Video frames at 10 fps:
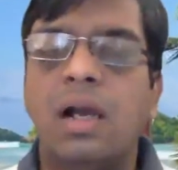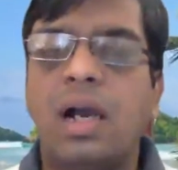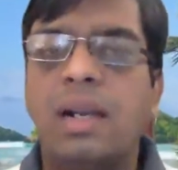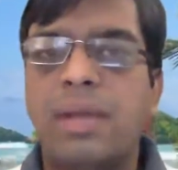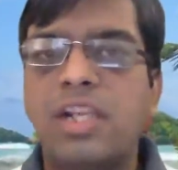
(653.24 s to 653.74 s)

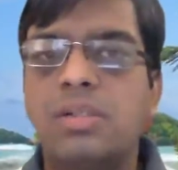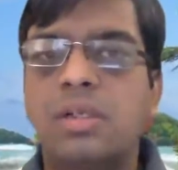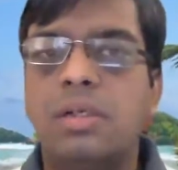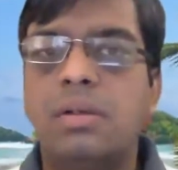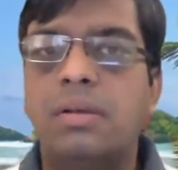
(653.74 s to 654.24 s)

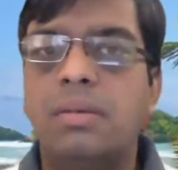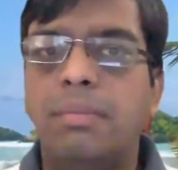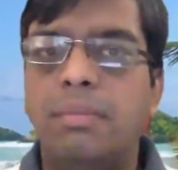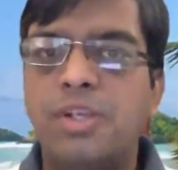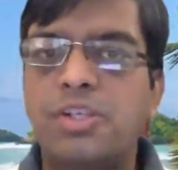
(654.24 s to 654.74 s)
and
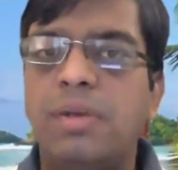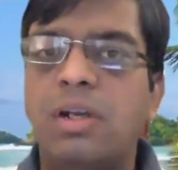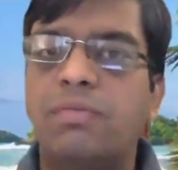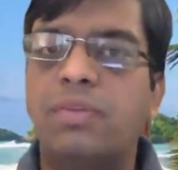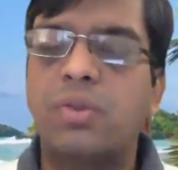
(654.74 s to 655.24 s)

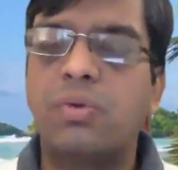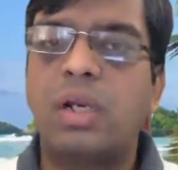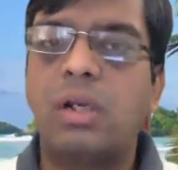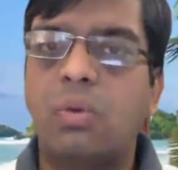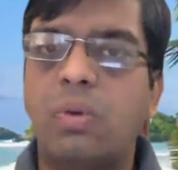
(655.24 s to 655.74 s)
measurement of the
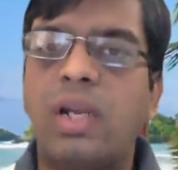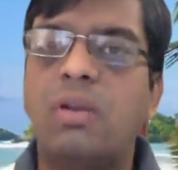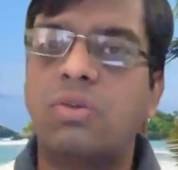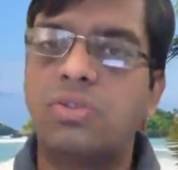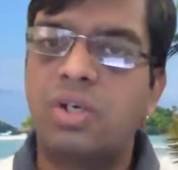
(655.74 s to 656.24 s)
urine chloride
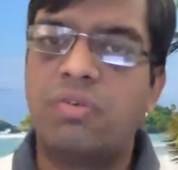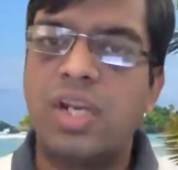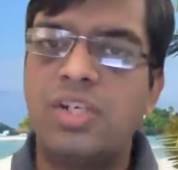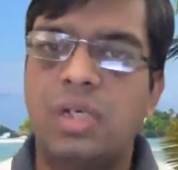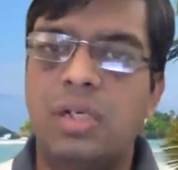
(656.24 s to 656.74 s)

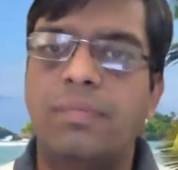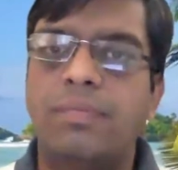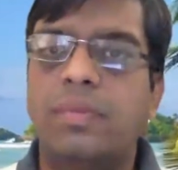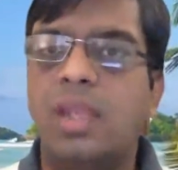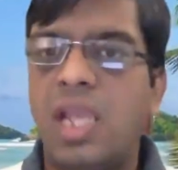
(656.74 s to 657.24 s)
concentration
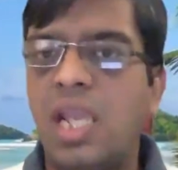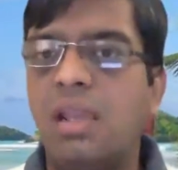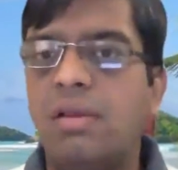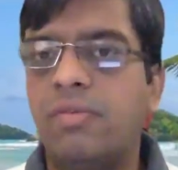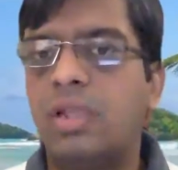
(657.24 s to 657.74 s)

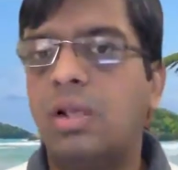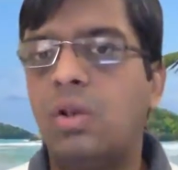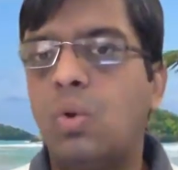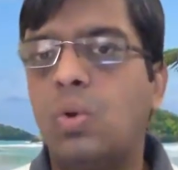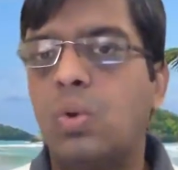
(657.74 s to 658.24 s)
A with
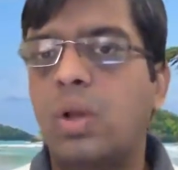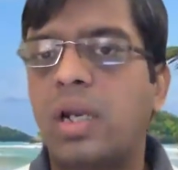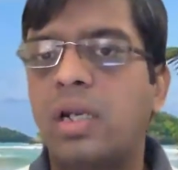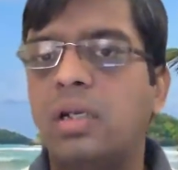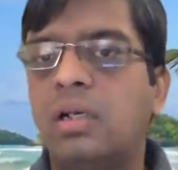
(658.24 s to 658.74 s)
low
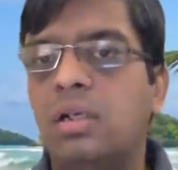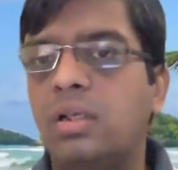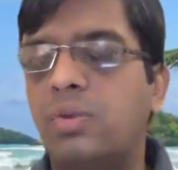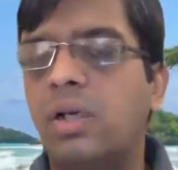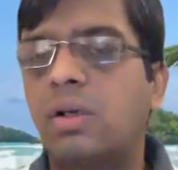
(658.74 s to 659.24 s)
chloride,
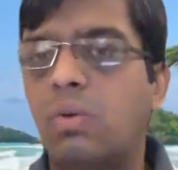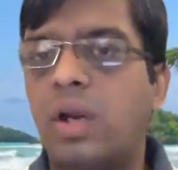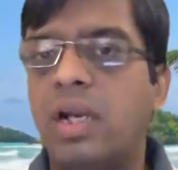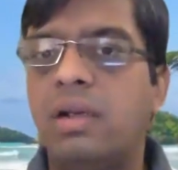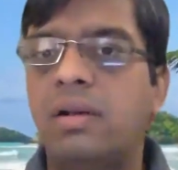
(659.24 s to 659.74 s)
urine
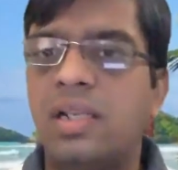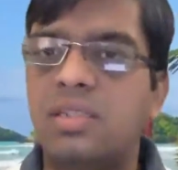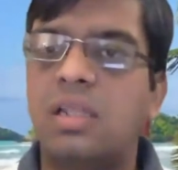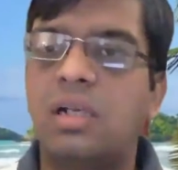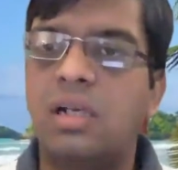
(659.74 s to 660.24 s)
chloride less
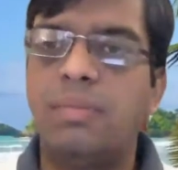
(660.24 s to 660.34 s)
than 30